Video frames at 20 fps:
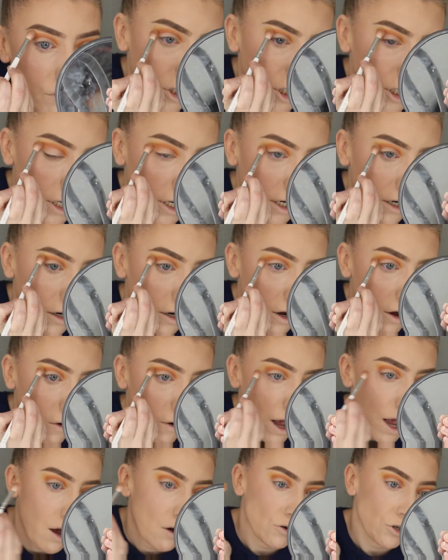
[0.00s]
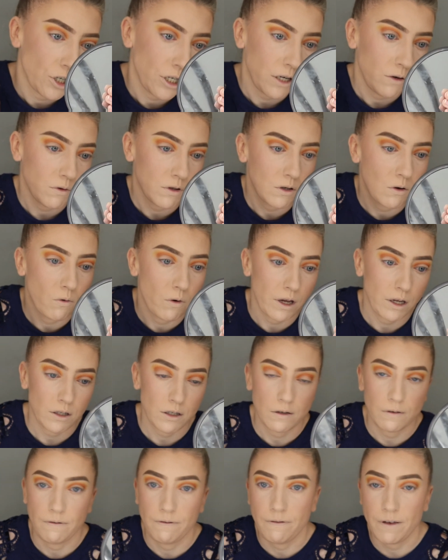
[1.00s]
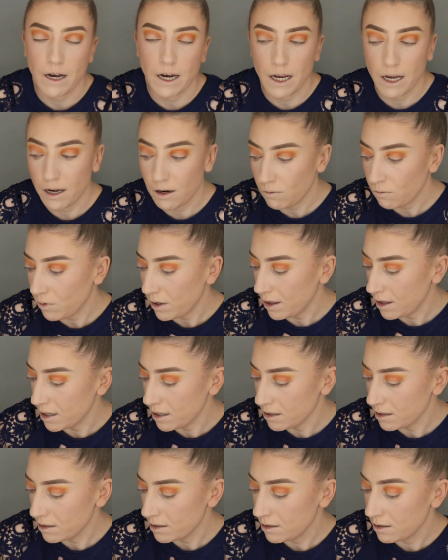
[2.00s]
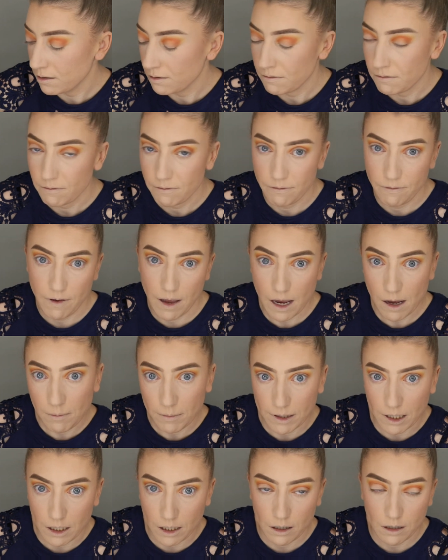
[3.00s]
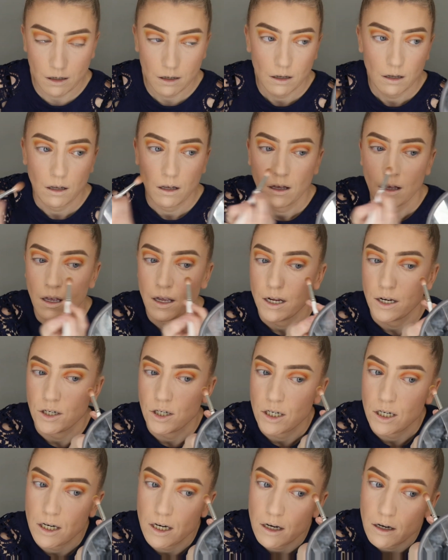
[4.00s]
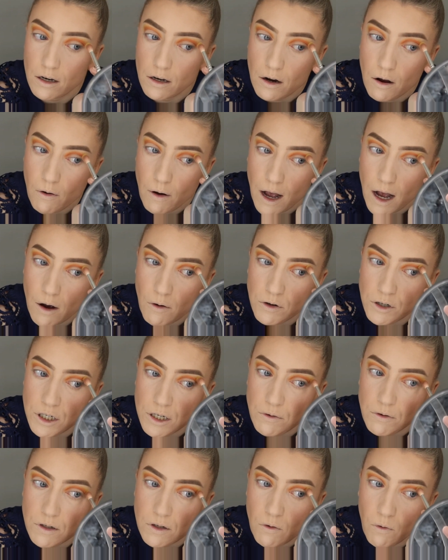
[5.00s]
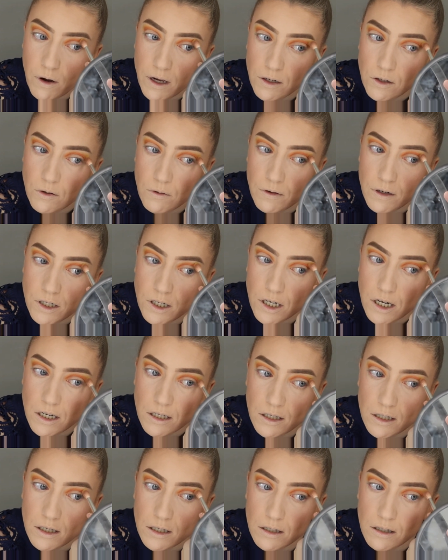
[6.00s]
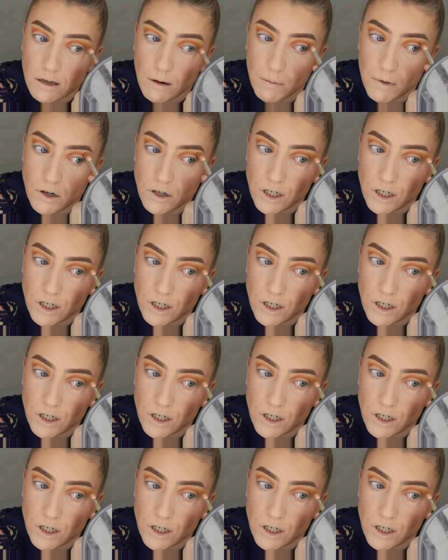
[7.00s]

She didn't know how she was going to fit in with this family, and she didn't know how she was going to adjust this summer.